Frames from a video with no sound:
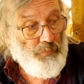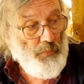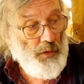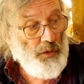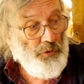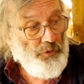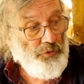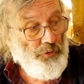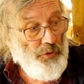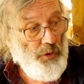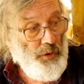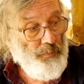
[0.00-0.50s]

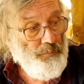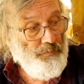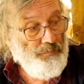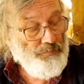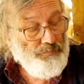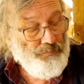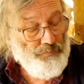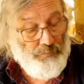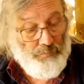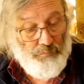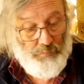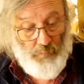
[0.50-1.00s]
That's right.
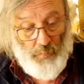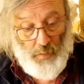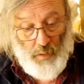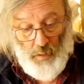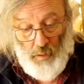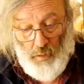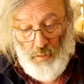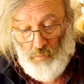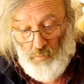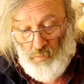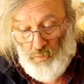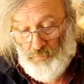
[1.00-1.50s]

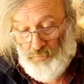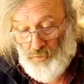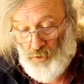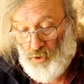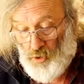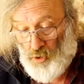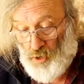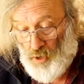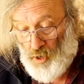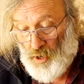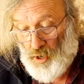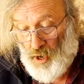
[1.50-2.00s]
We've
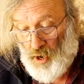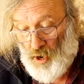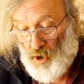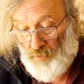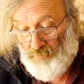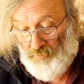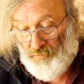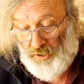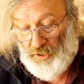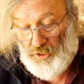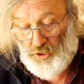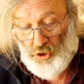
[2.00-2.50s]
got
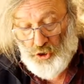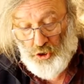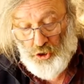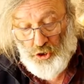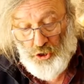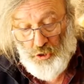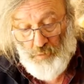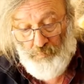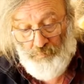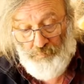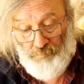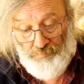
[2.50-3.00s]
1/2
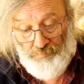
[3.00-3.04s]
inch